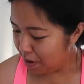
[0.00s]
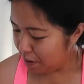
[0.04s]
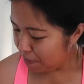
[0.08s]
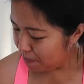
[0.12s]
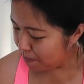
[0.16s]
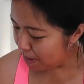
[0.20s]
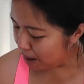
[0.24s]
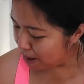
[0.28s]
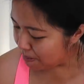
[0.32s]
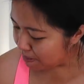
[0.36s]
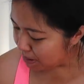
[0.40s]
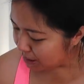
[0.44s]

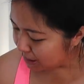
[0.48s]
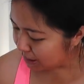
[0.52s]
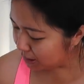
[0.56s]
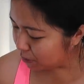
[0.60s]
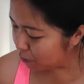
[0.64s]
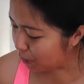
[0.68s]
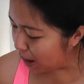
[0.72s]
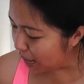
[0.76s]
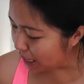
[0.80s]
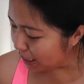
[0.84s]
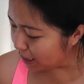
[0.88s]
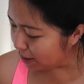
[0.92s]
Mama
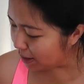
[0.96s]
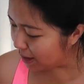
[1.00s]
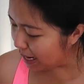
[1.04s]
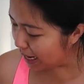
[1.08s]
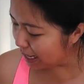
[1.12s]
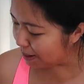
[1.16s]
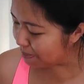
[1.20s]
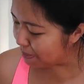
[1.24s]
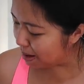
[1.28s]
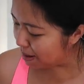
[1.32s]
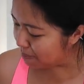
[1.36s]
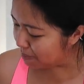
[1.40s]
Sweat? You
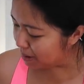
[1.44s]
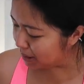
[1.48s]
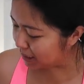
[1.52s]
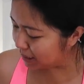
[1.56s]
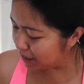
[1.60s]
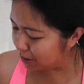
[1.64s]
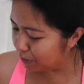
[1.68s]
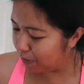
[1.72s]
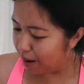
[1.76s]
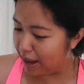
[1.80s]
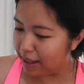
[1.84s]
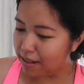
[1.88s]
like Mama
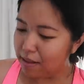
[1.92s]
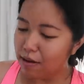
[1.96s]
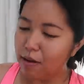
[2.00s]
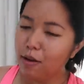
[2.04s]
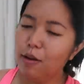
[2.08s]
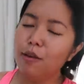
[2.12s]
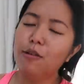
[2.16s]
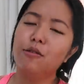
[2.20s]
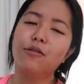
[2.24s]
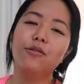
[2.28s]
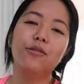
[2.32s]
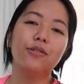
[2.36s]
Sweat?
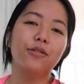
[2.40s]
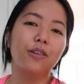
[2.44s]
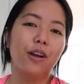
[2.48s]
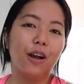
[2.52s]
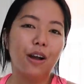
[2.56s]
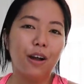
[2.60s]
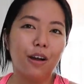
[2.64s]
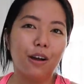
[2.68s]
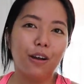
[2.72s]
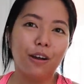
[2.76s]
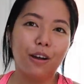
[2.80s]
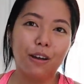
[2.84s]
Ay, sus,
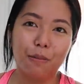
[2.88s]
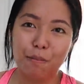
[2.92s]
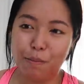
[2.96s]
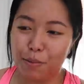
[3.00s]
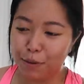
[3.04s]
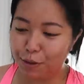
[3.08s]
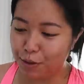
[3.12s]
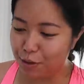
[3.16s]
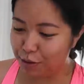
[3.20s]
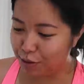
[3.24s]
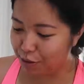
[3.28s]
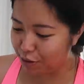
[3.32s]
aakit
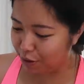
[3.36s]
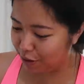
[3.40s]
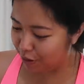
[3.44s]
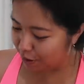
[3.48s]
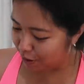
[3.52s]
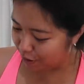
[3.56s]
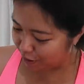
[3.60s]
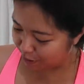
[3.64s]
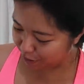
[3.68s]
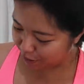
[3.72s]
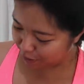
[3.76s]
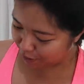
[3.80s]
pa siya
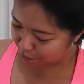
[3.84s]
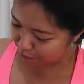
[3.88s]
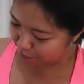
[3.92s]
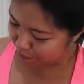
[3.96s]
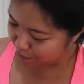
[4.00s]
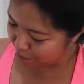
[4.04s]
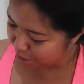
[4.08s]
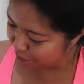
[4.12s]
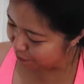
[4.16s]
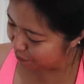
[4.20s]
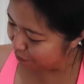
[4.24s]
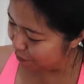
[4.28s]
sa akin,
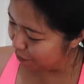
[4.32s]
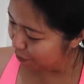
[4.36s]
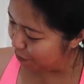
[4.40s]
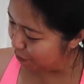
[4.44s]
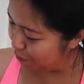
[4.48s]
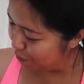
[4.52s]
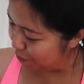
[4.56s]
oh.